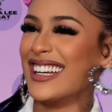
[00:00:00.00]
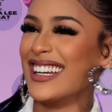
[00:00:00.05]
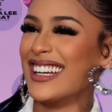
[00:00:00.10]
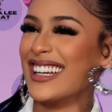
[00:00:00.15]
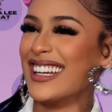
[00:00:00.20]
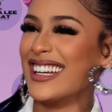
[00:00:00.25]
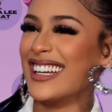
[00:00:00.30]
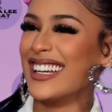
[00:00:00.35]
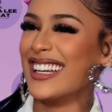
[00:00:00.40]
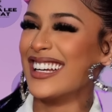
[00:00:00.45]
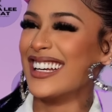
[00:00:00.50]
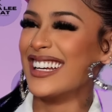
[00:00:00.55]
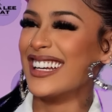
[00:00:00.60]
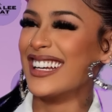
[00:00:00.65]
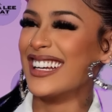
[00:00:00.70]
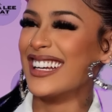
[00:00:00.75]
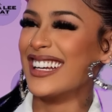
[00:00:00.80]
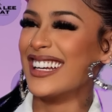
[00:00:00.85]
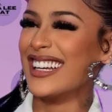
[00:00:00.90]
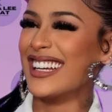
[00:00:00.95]

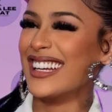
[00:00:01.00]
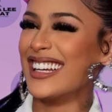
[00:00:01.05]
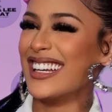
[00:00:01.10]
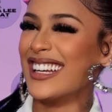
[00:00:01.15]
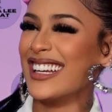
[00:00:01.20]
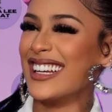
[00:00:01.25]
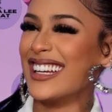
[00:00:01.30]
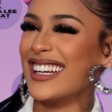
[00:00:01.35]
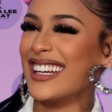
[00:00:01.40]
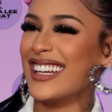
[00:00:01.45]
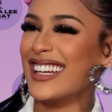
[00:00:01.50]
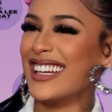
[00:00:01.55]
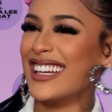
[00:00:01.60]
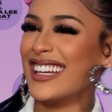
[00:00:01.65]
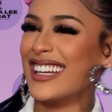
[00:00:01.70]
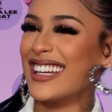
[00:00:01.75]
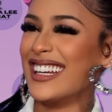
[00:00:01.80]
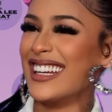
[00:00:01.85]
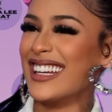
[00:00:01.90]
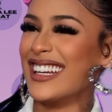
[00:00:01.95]

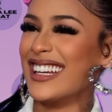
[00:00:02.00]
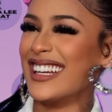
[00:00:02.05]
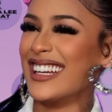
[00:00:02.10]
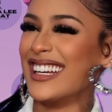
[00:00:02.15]
The person shown says nothing.